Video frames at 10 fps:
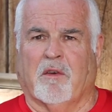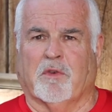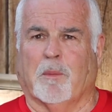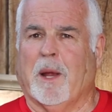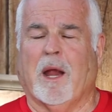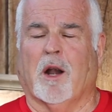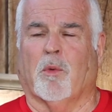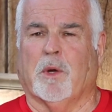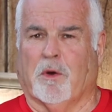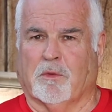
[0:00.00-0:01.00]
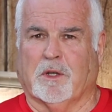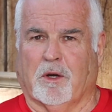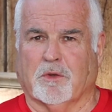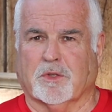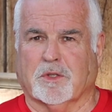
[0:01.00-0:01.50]
from a heroin
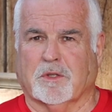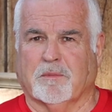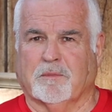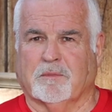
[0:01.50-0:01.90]
overdose.